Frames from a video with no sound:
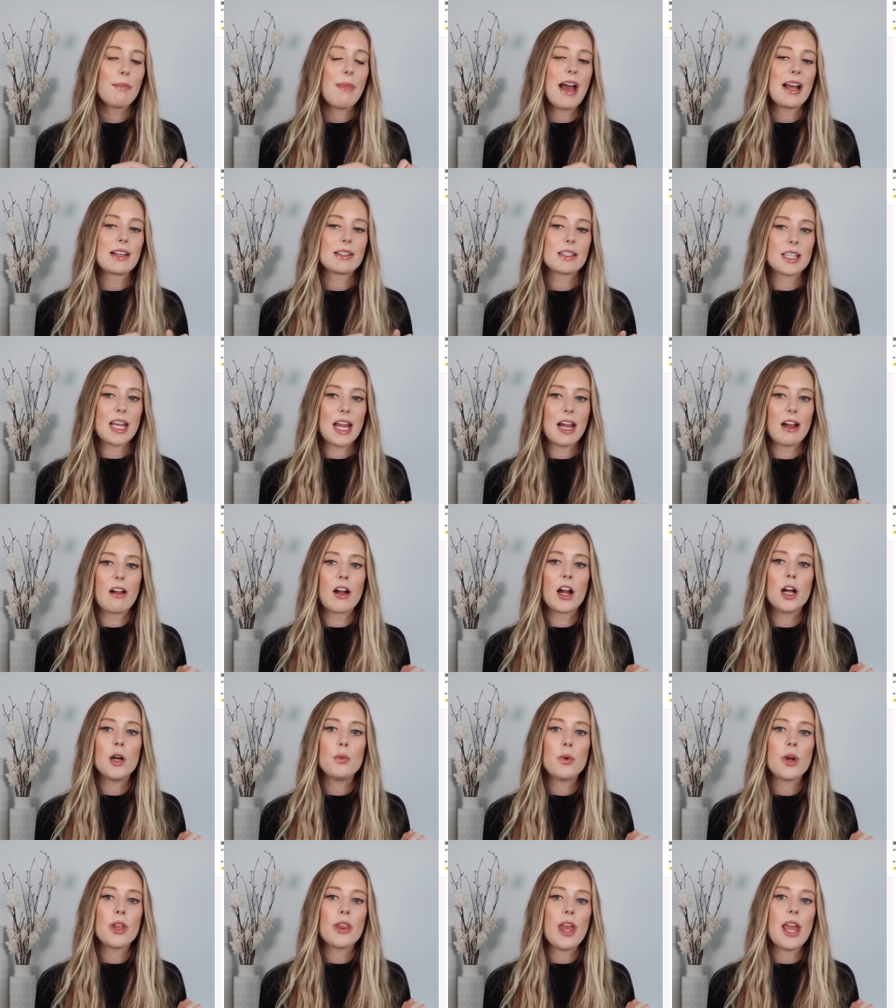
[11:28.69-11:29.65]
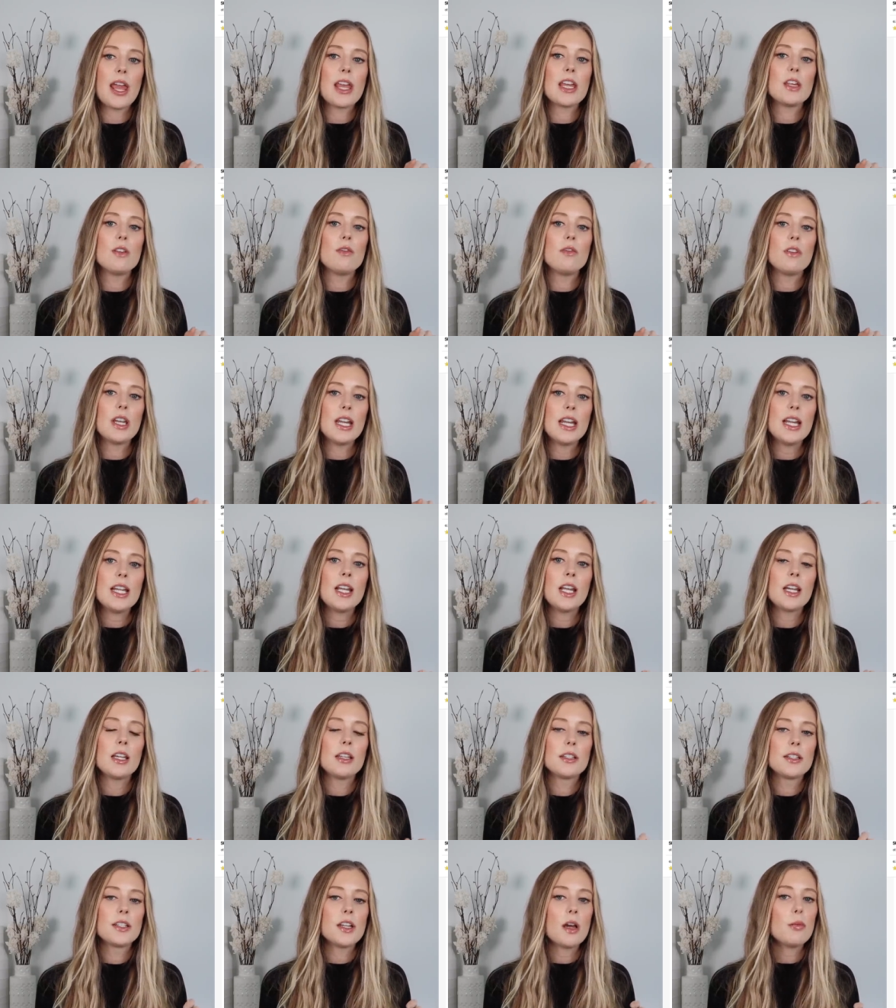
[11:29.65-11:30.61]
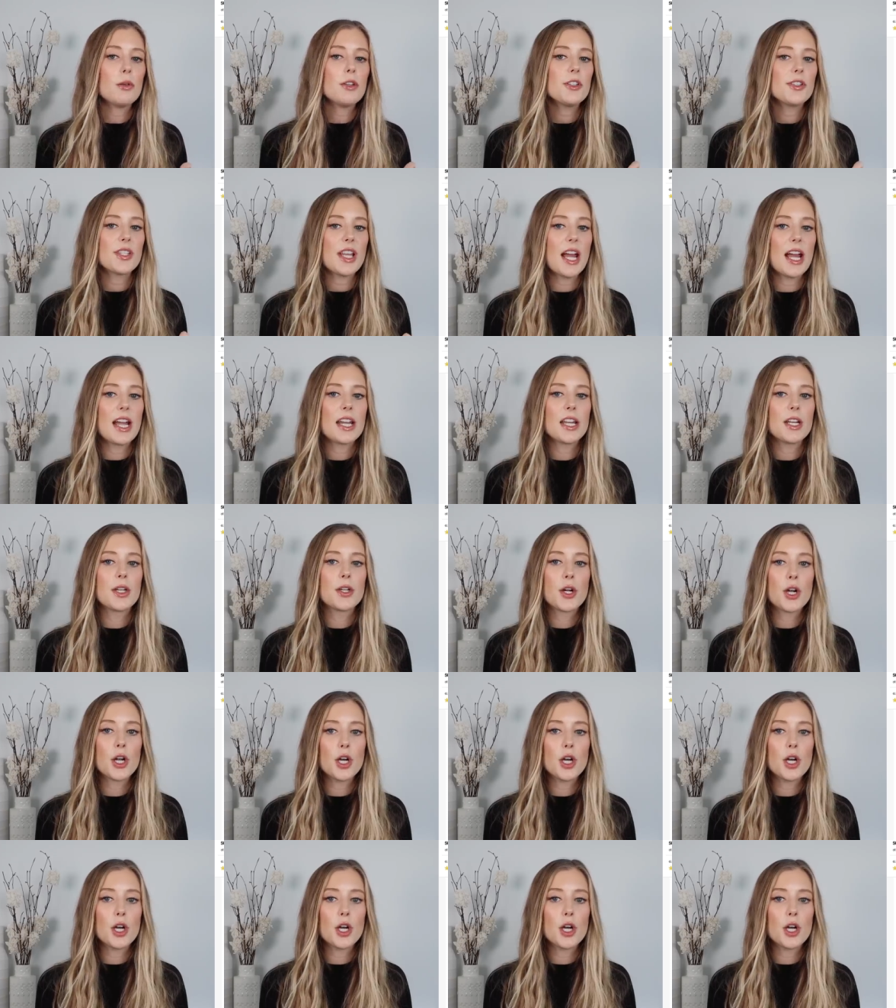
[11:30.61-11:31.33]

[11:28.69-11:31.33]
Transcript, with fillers: mascara with a unique double-sided